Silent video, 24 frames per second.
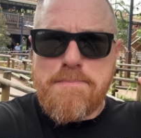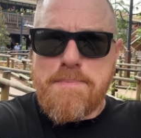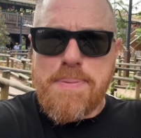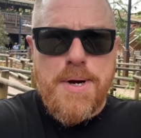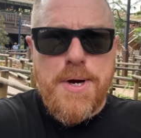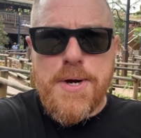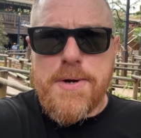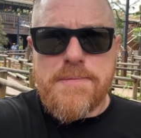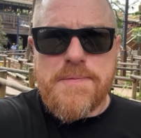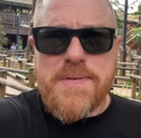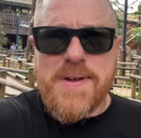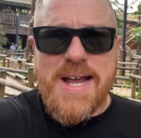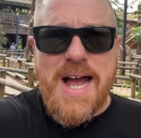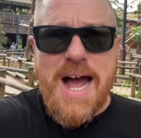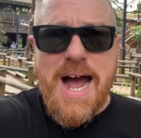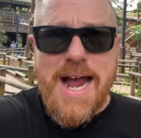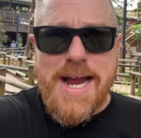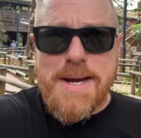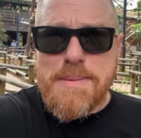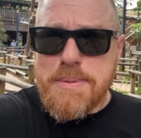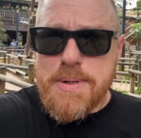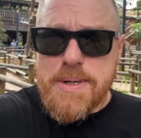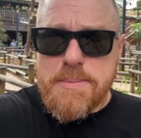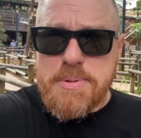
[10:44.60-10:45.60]
perfect
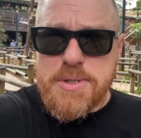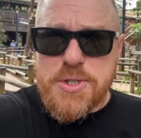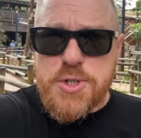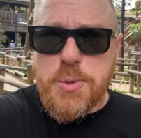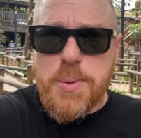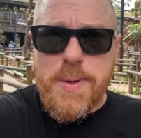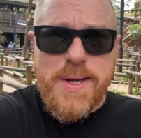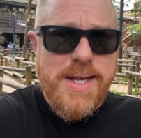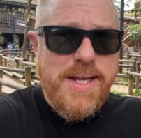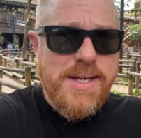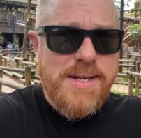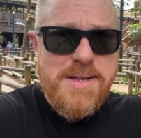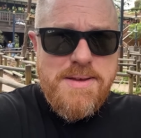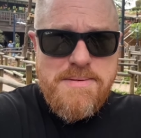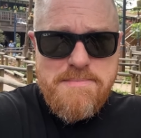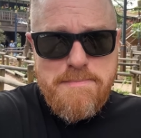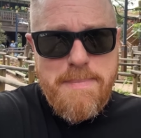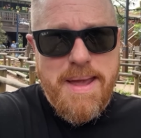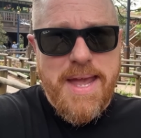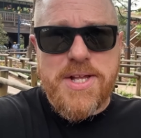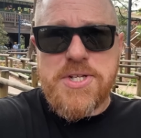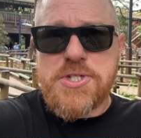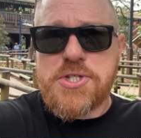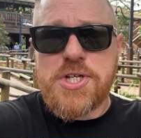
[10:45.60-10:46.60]
hybrid between
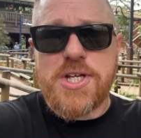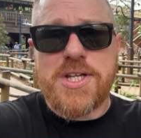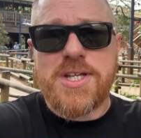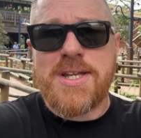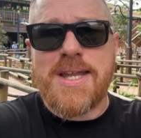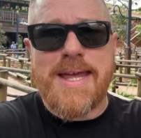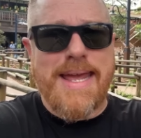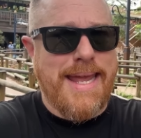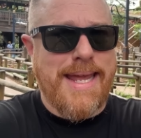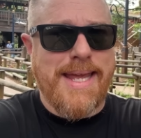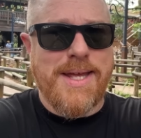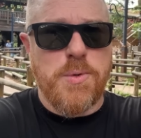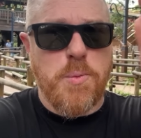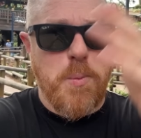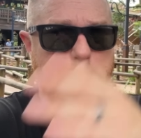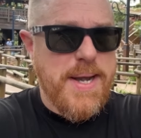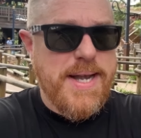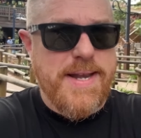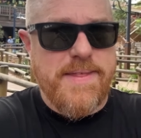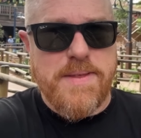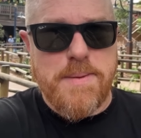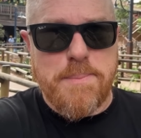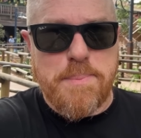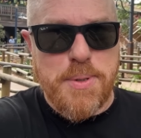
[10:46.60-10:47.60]
Mansion and Winnie
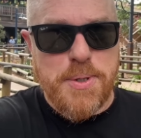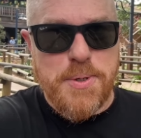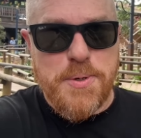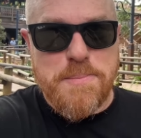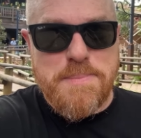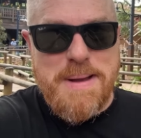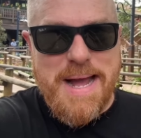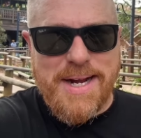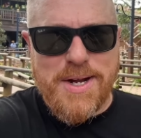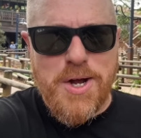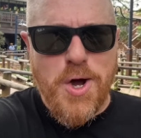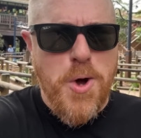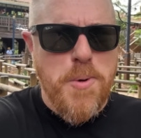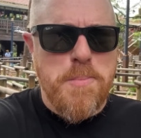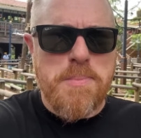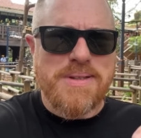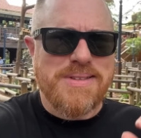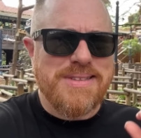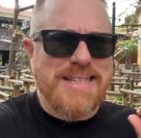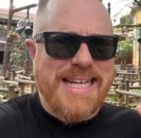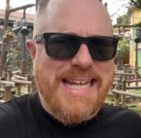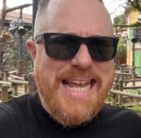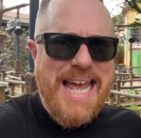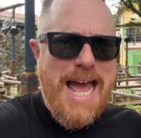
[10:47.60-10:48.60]
the Pooh back home.
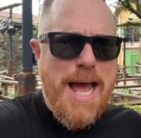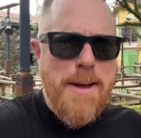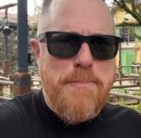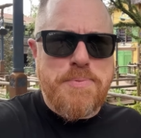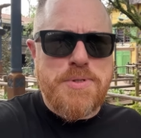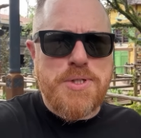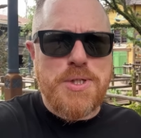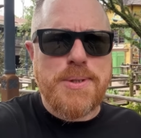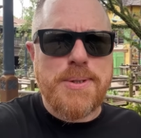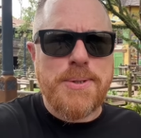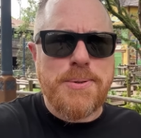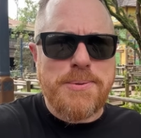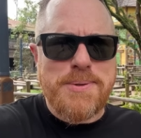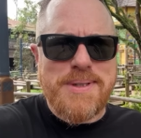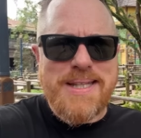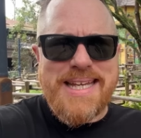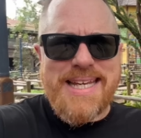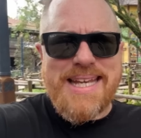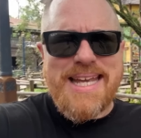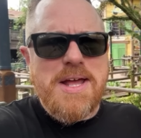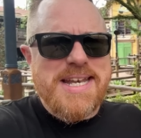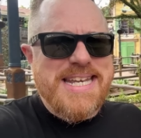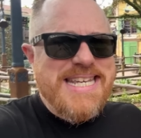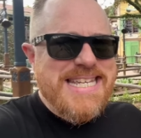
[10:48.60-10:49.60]
Like,
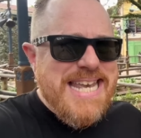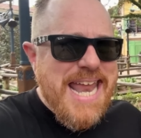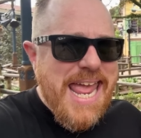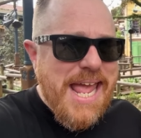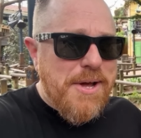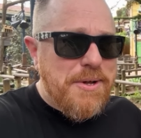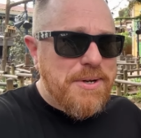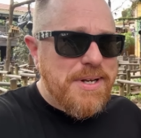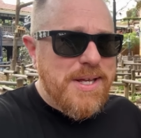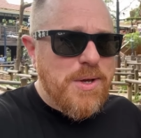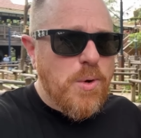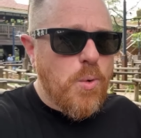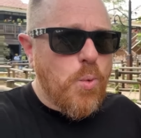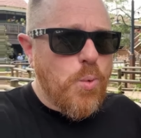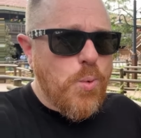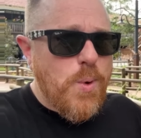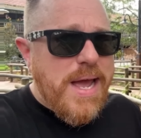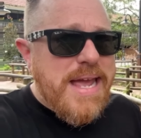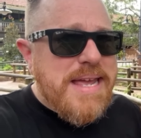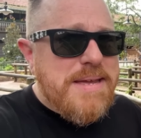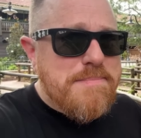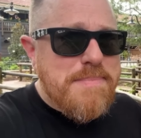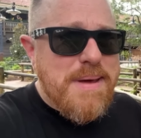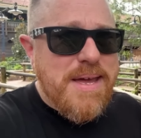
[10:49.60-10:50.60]
absolutely nailed it,
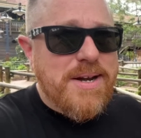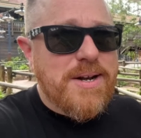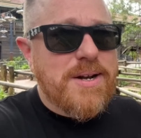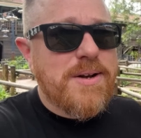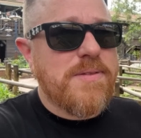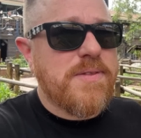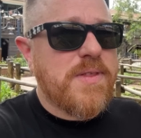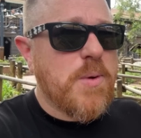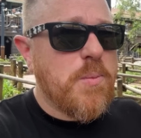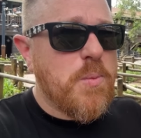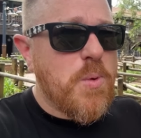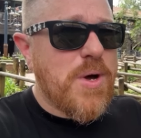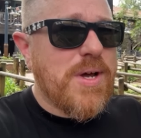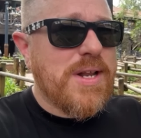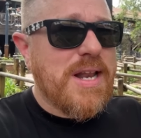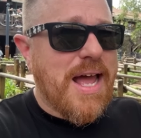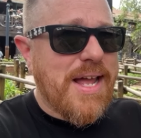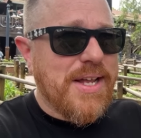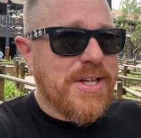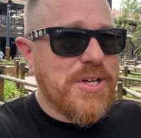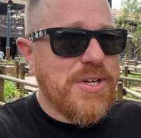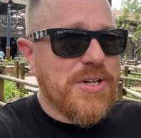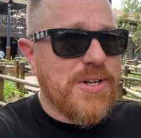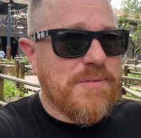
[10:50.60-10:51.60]
way better than what I
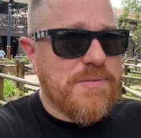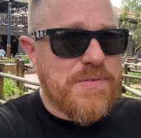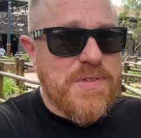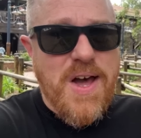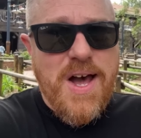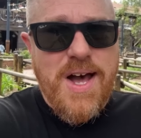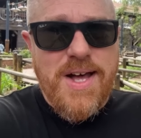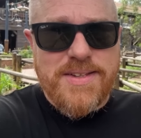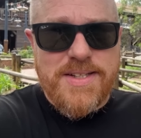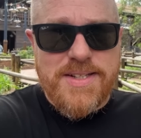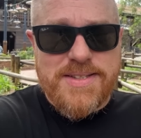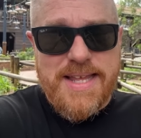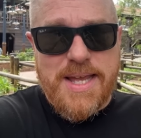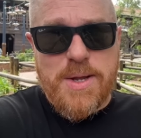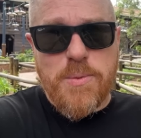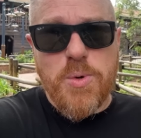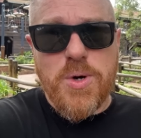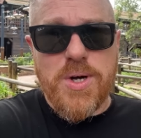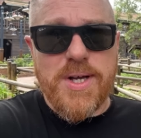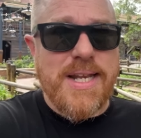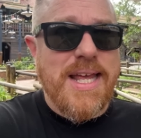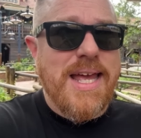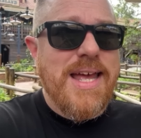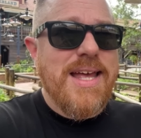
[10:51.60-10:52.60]
could have thought that they
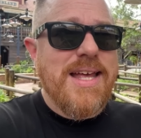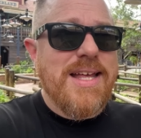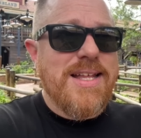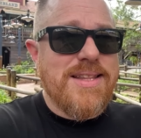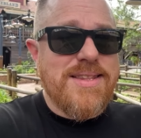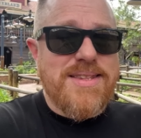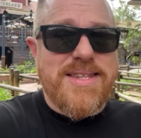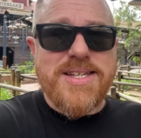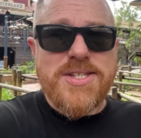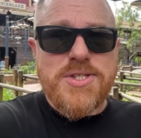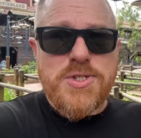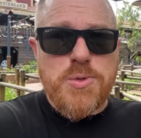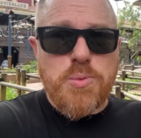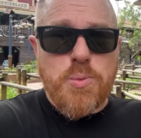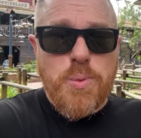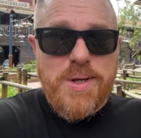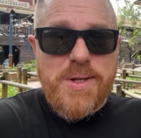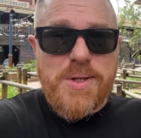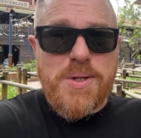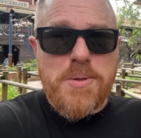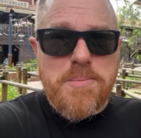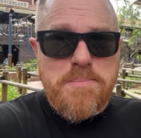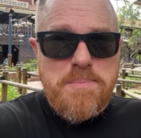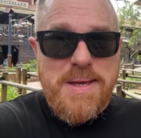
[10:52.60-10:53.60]
would. This
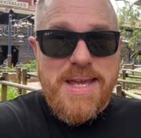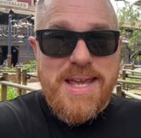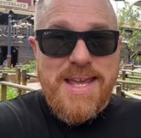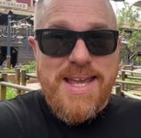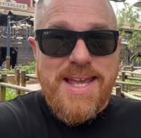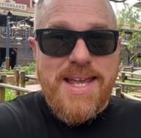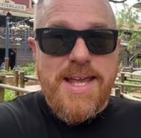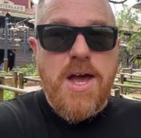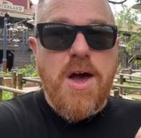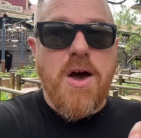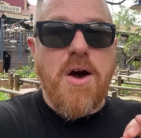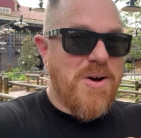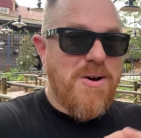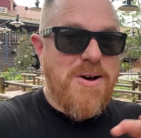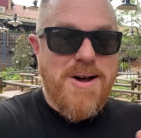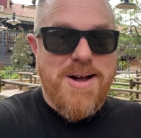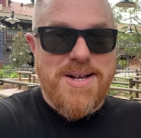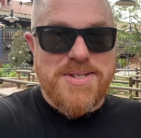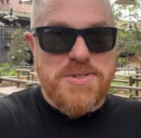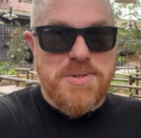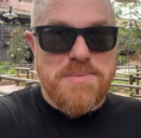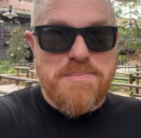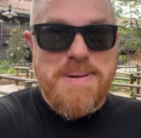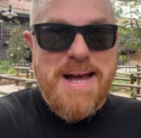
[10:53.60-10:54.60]
will be
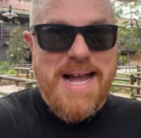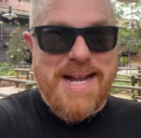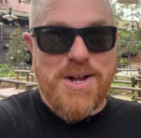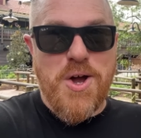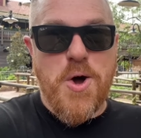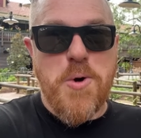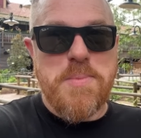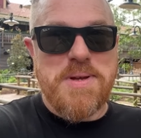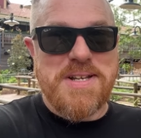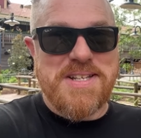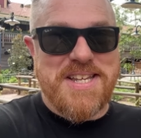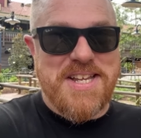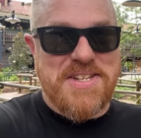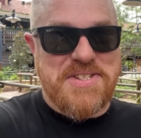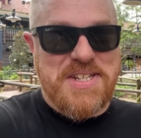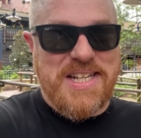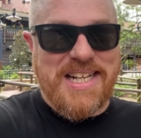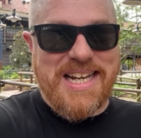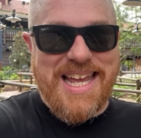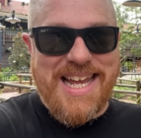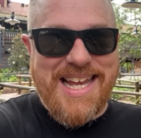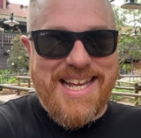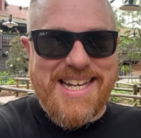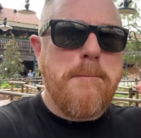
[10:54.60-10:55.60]
awesome back home in
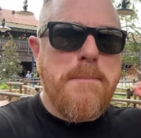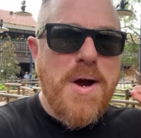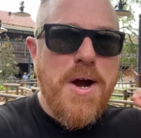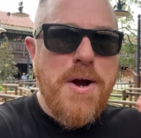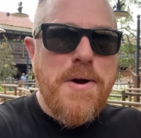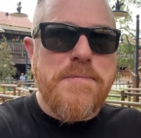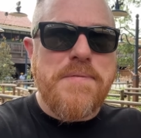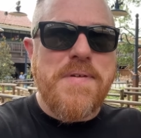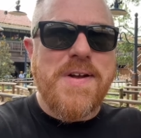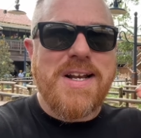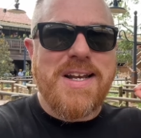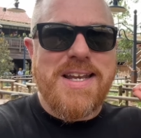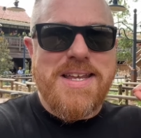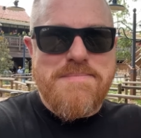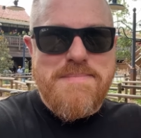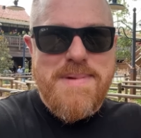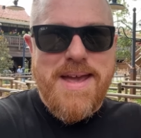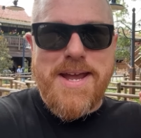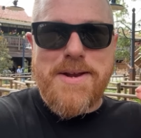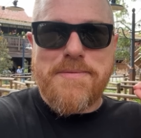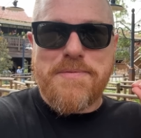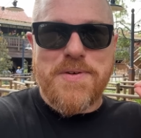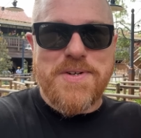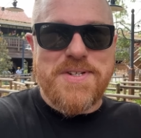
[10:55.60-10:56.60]
Disneyland, perfectly
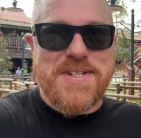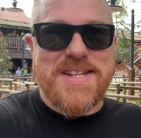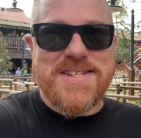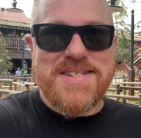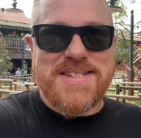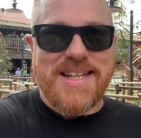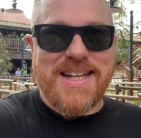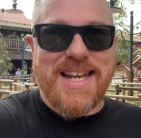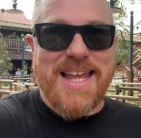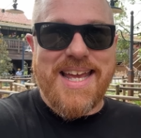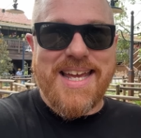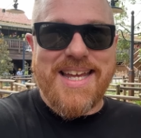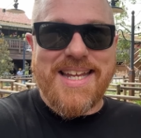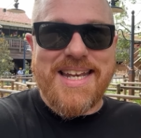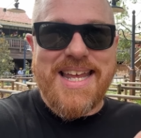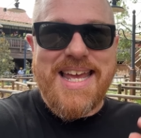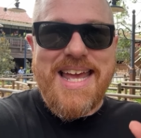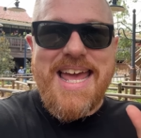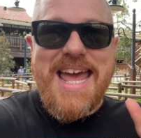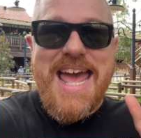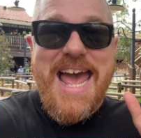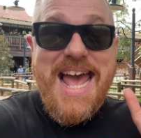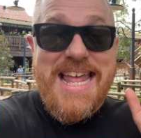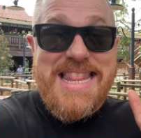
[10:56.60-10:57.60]
made for Disneyland.
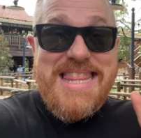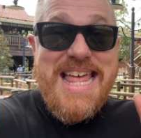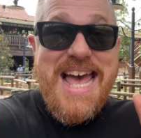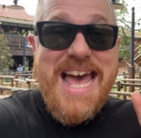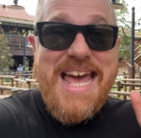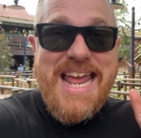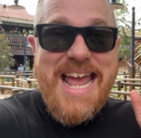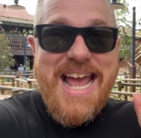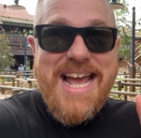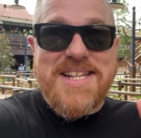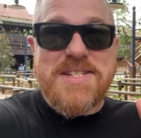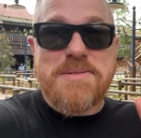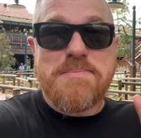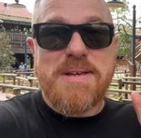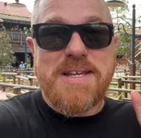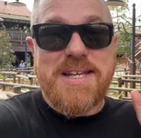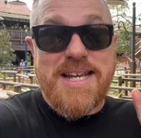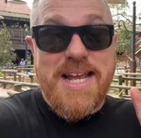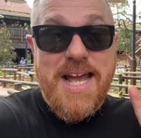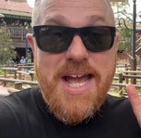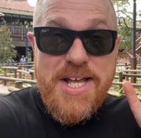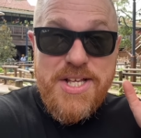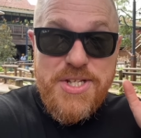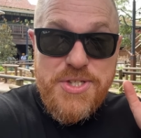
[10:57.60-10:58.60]
And that has
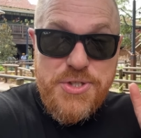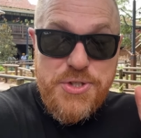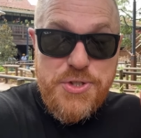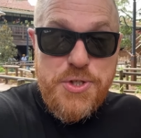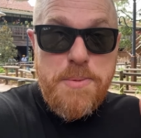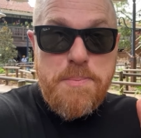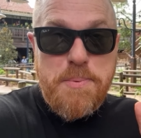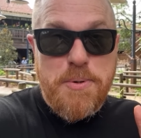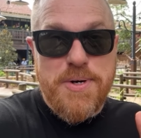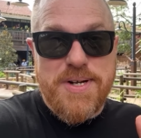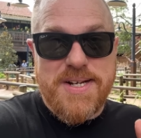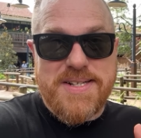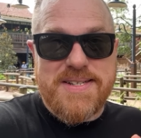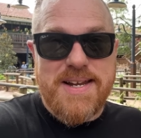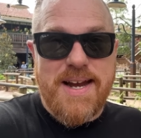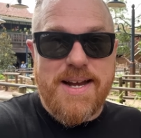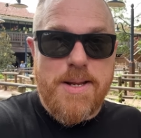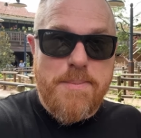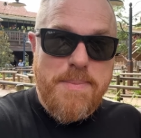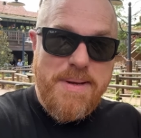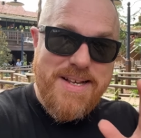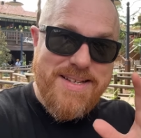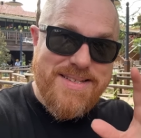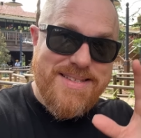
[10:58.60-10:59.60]
me super
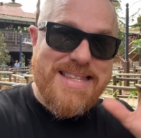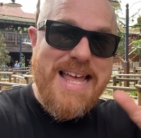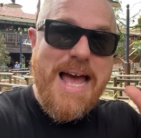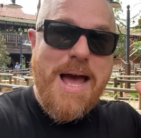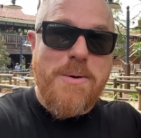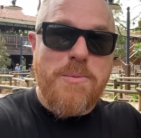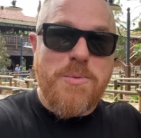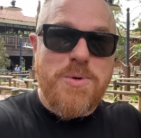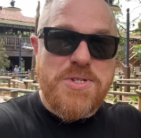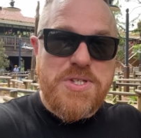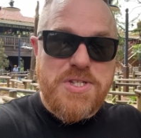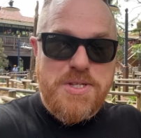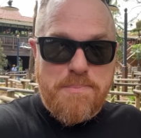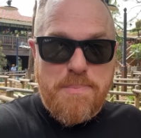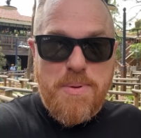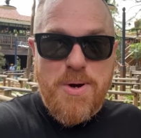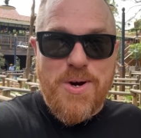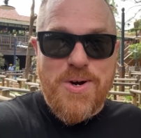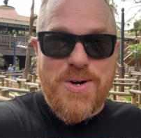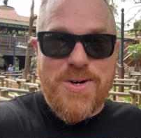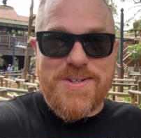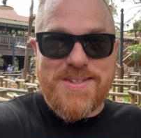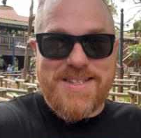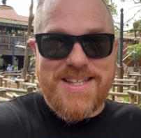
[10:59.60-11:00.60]
excited, because that was the
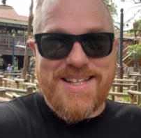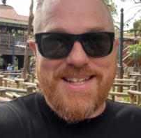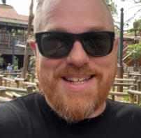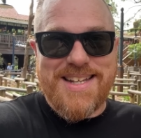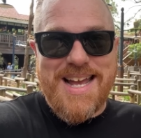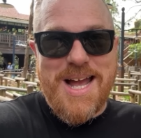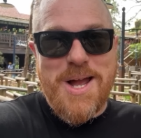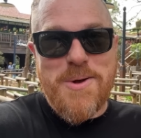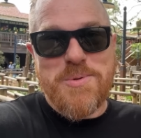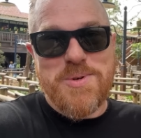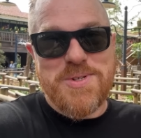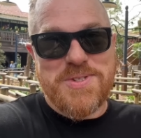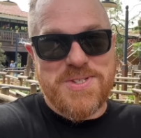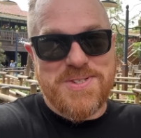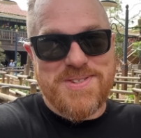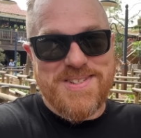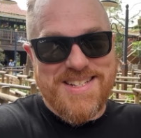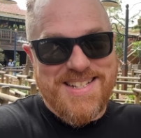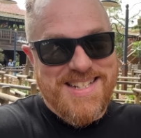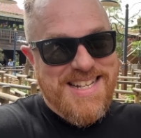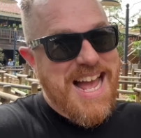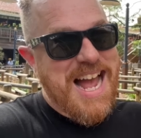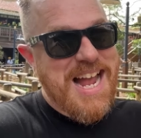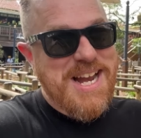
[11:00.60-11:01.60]
part that I was
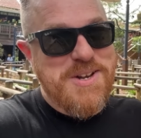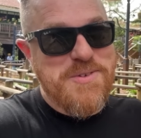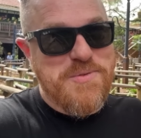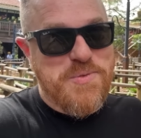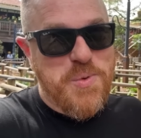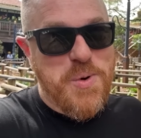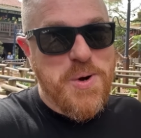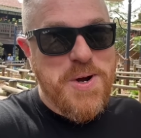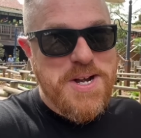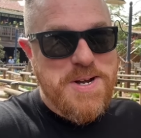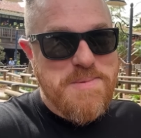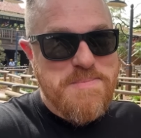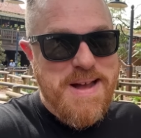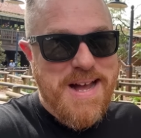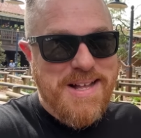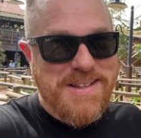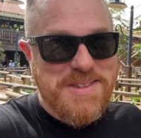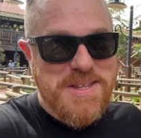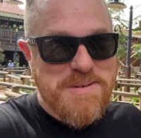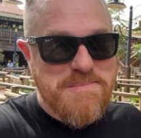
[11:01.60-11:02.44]
kind of worried about the